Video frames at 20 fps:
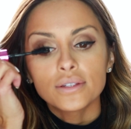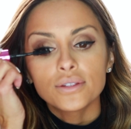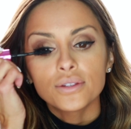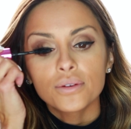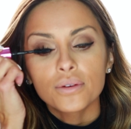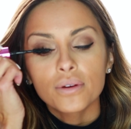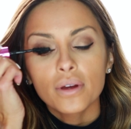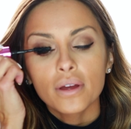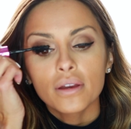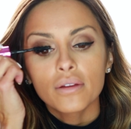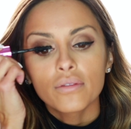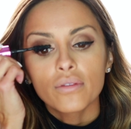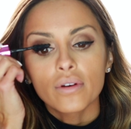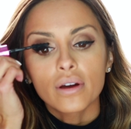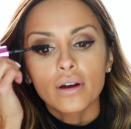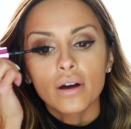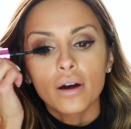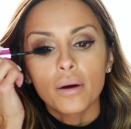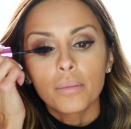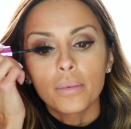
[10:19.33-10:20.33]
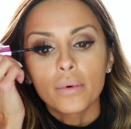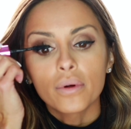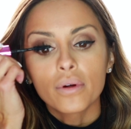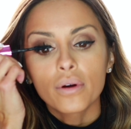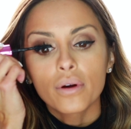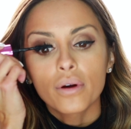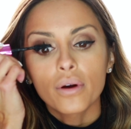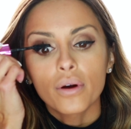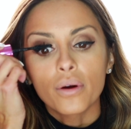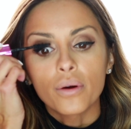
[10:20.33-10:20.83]
do kind of a couple
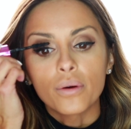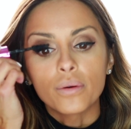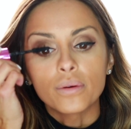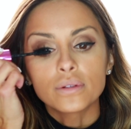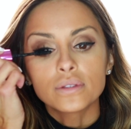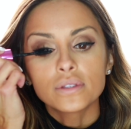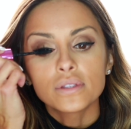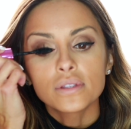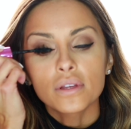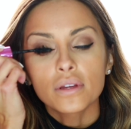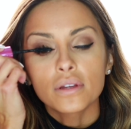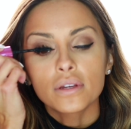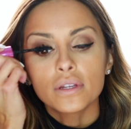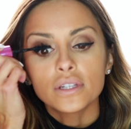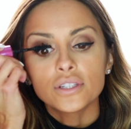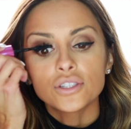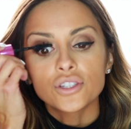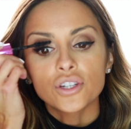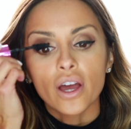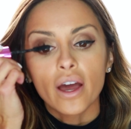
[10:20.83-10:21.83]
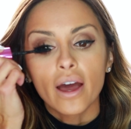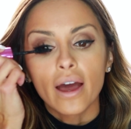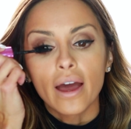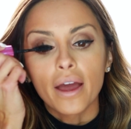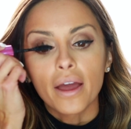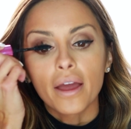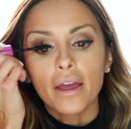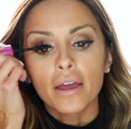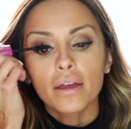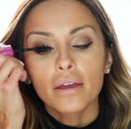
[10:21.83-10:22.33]
coats on each
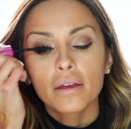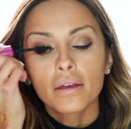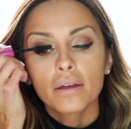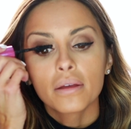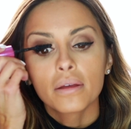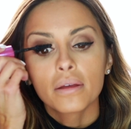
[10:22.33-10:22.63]
eye.